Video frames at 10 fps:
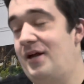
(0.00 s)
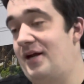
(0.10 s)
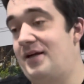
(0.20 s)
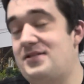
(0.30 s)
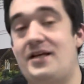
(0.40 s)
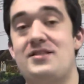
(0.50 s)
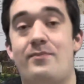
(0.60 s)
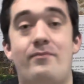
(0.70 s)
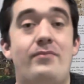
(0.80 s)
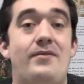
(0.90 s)
It's a
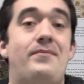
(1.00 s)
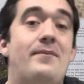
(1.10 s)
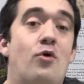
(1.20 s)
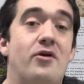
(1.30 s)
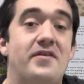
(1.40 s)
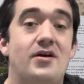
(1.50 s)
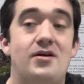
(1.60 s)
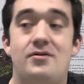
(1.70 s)
bit more of a